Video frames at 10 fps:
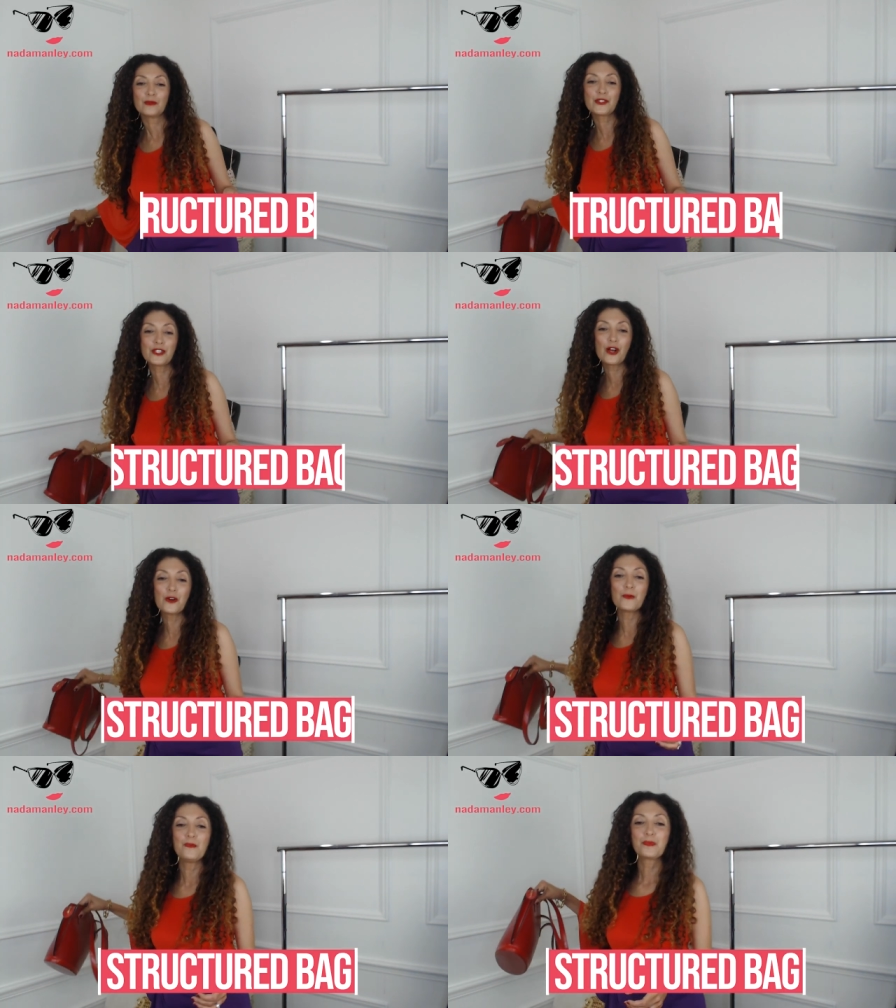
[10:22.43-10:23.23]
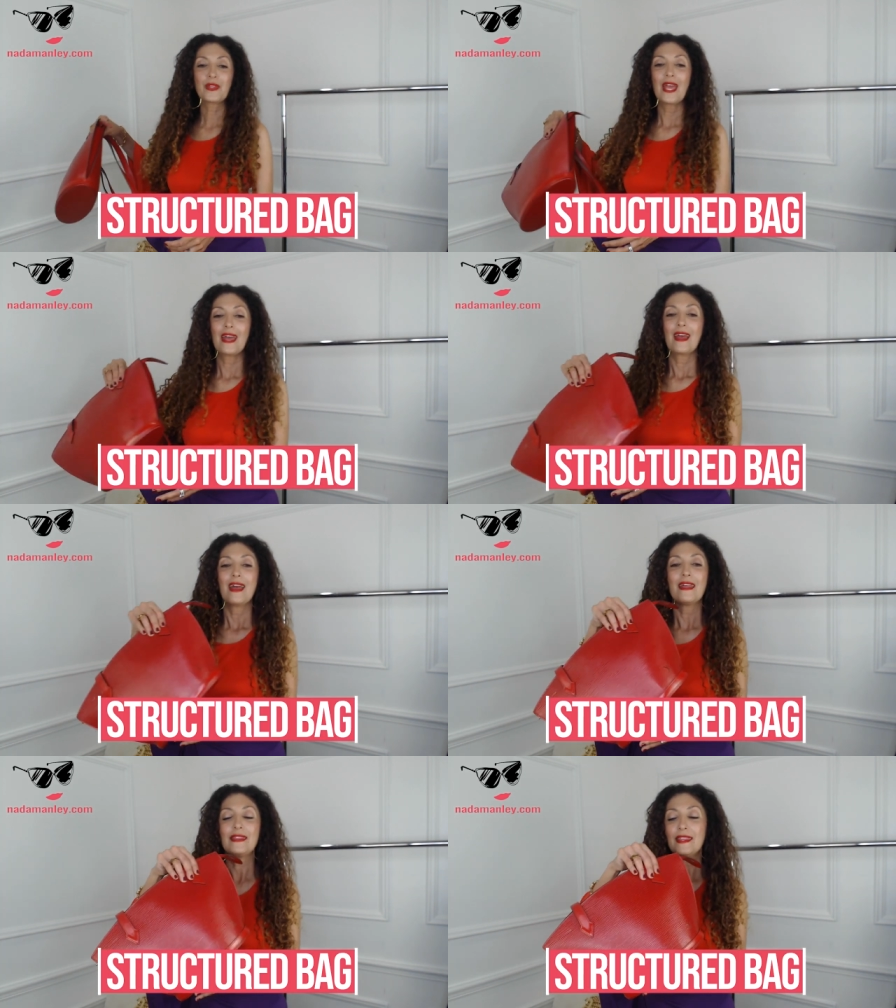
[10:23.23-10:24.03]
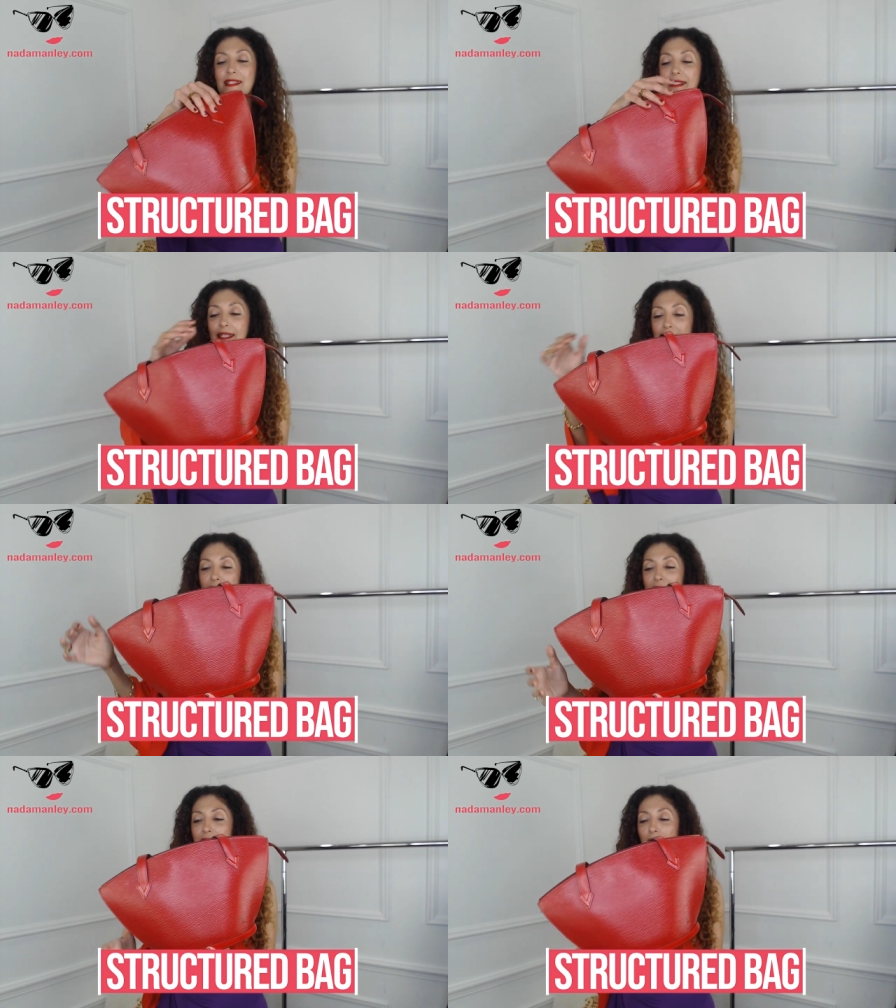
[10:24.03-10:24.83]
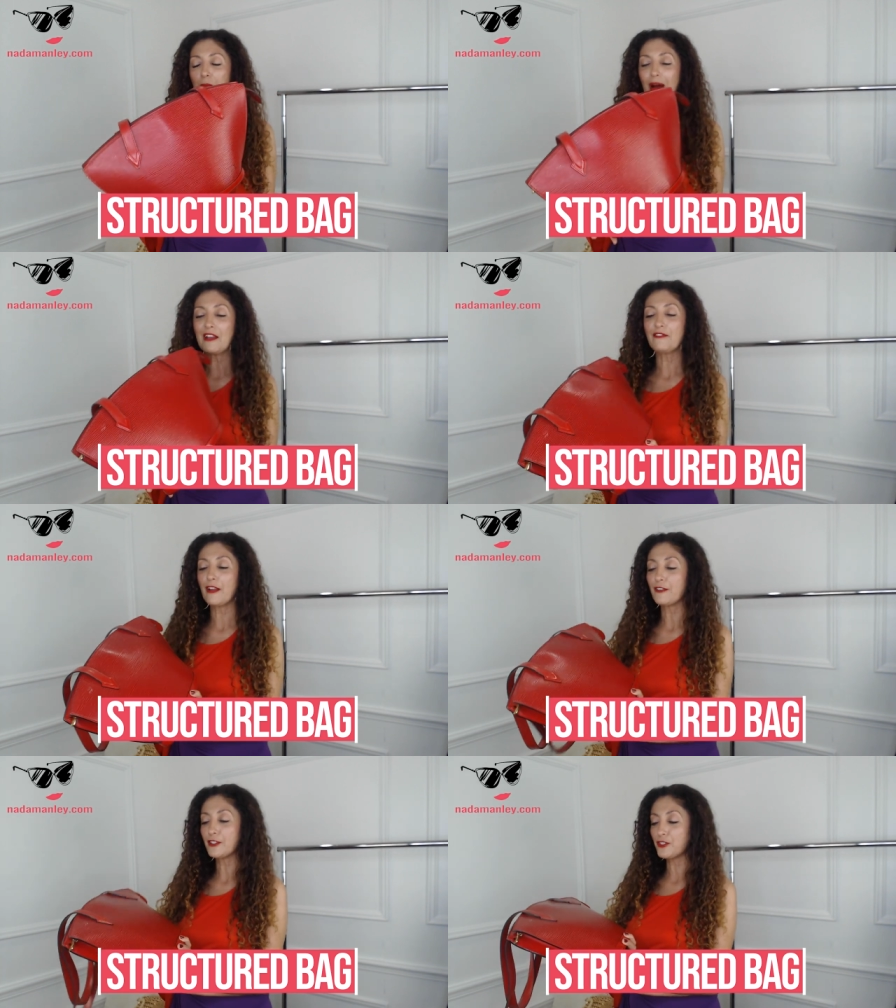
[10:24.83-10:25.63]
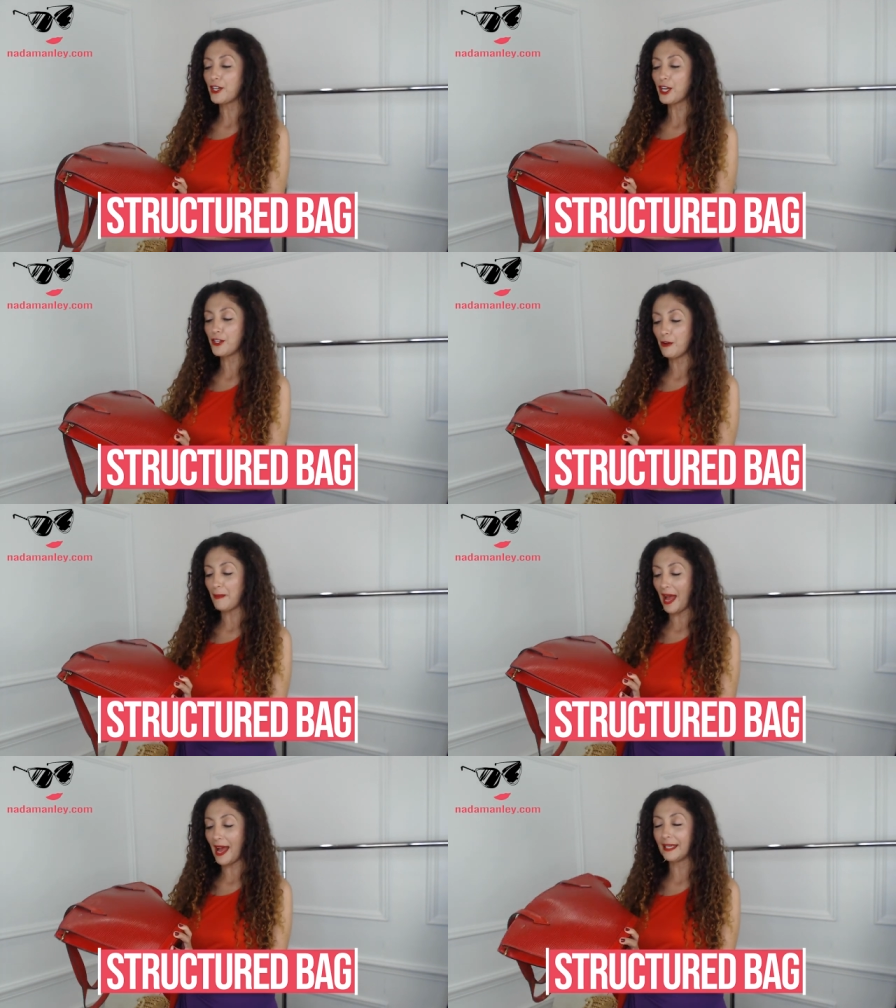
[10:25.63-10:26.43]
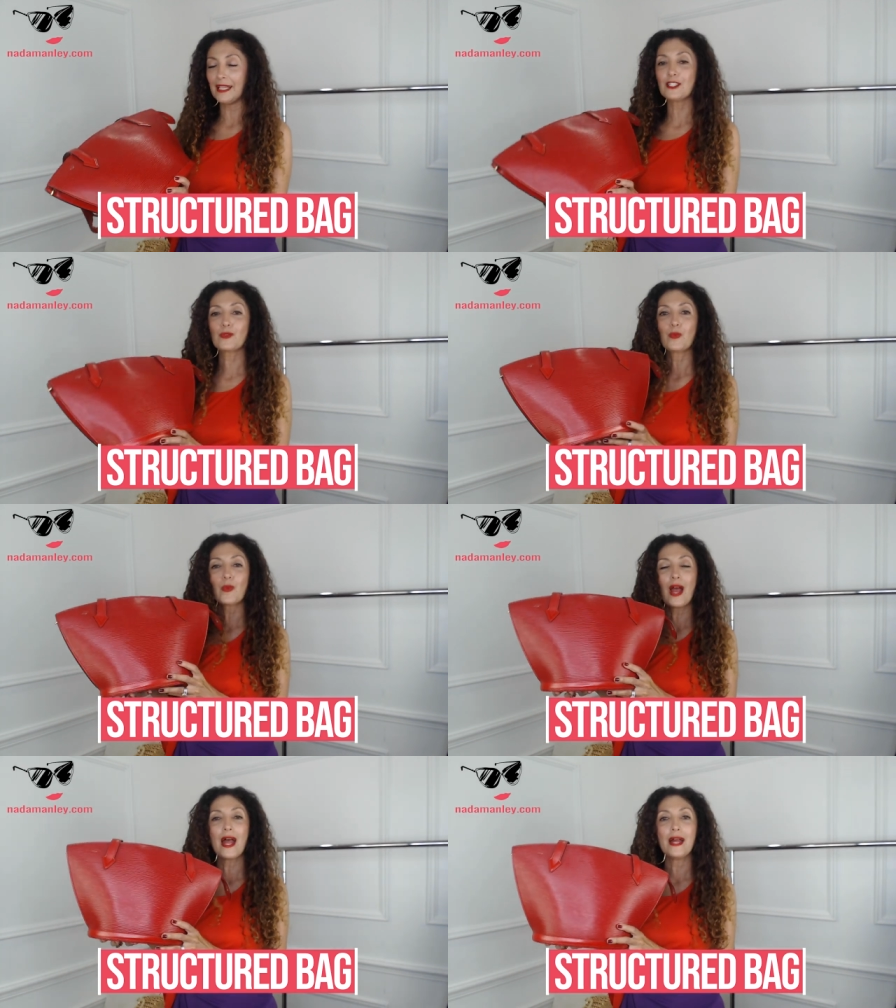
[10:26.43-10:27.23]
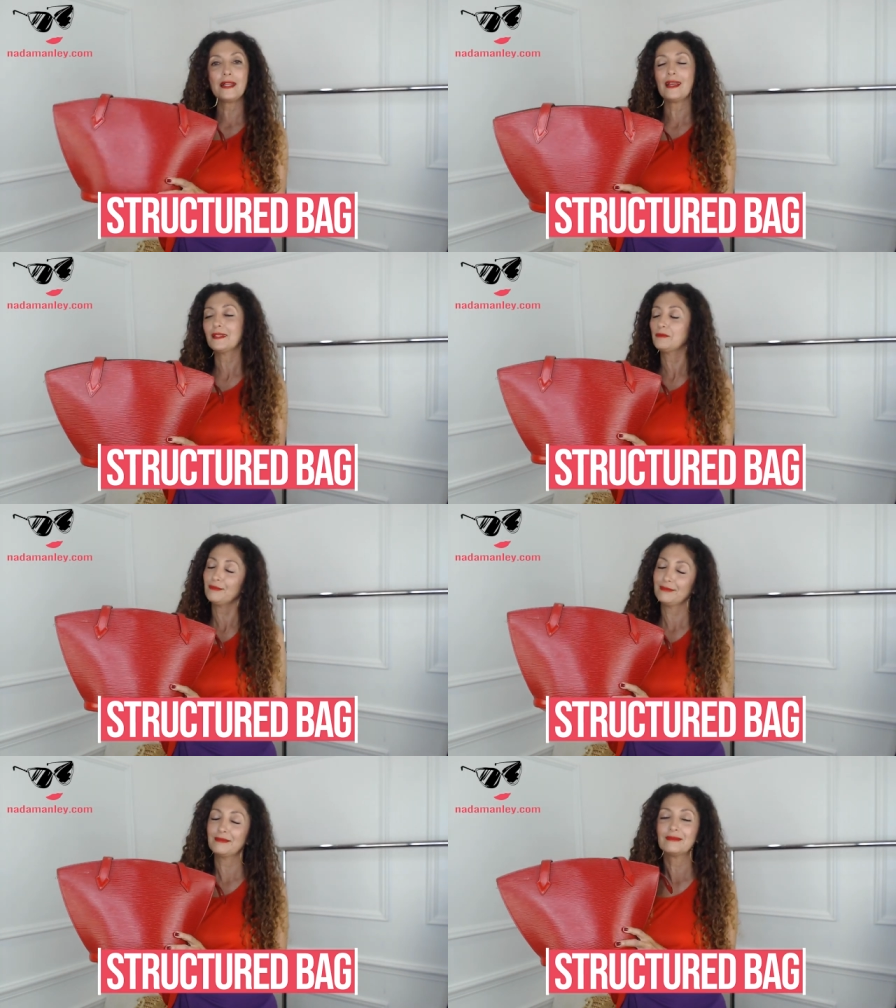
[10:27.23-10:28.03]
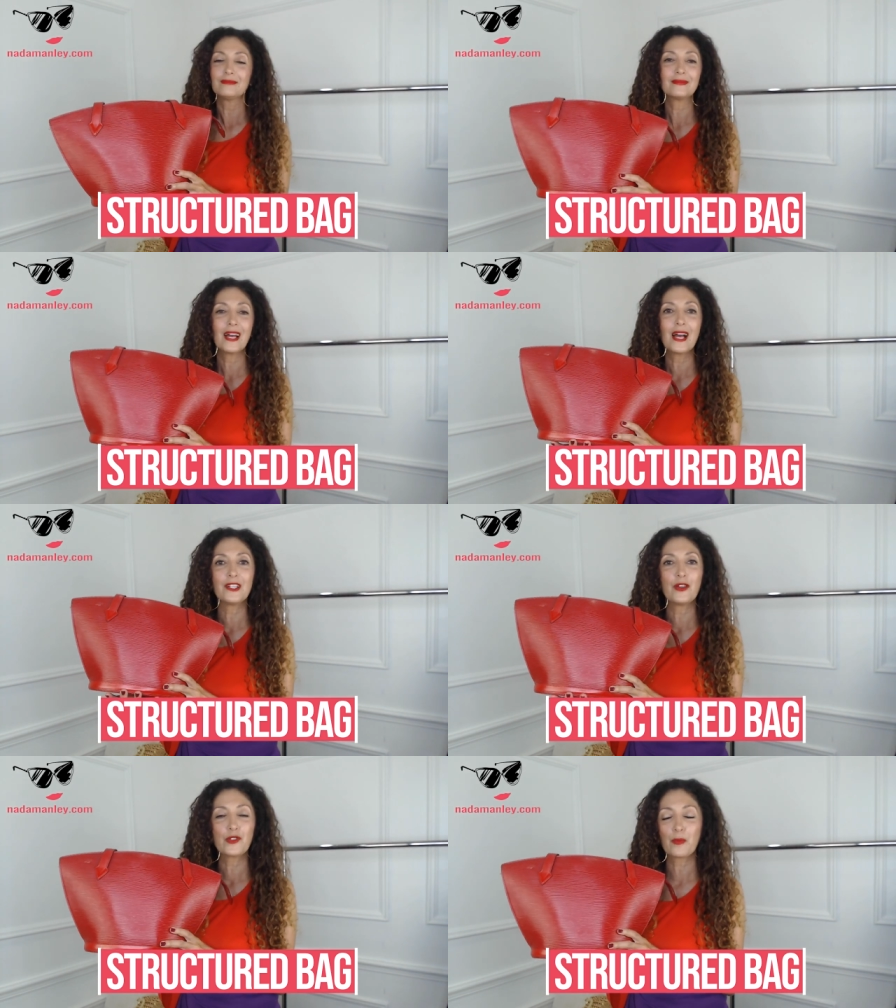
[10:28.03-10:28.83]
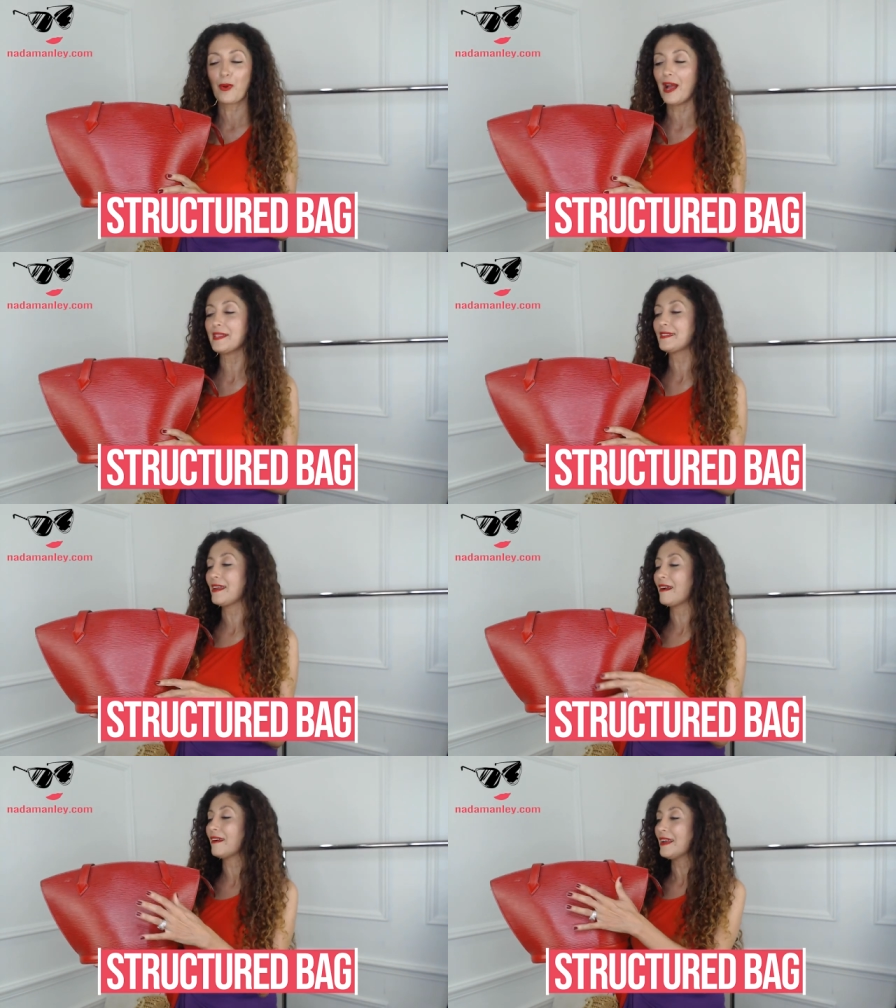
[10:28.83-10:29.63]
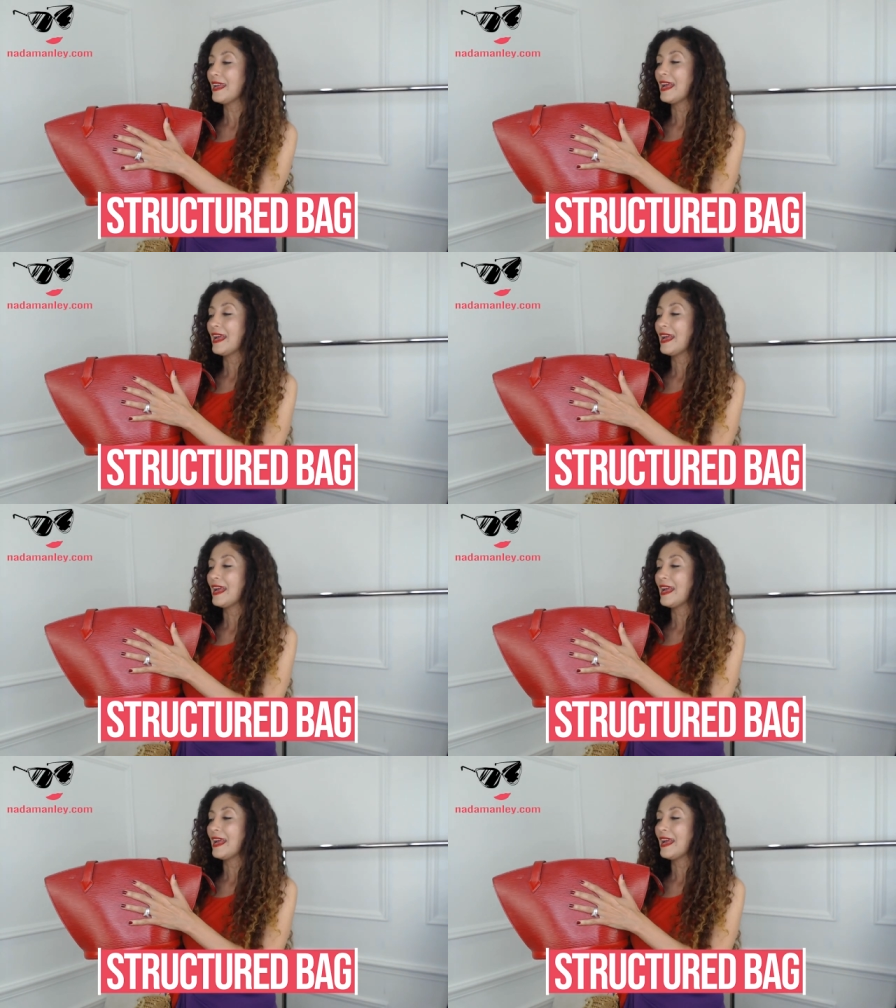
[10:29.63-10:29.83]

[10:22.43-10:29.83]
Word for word: So this is my favorite structured bag. It's red no surprise there.